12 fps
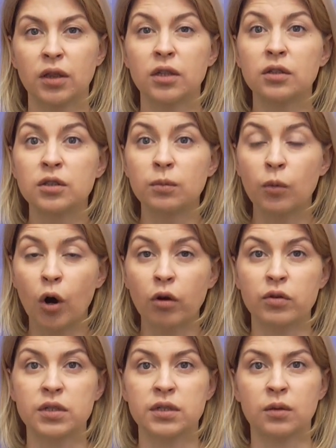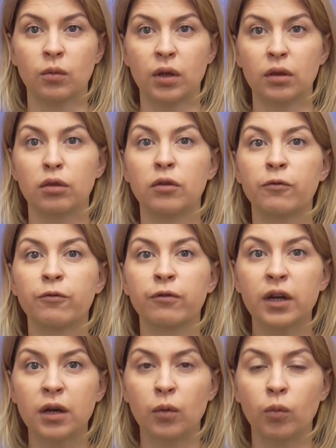the democracy win, the
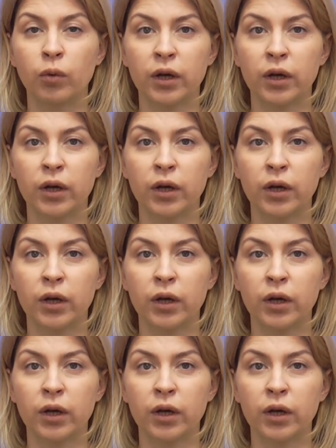freedom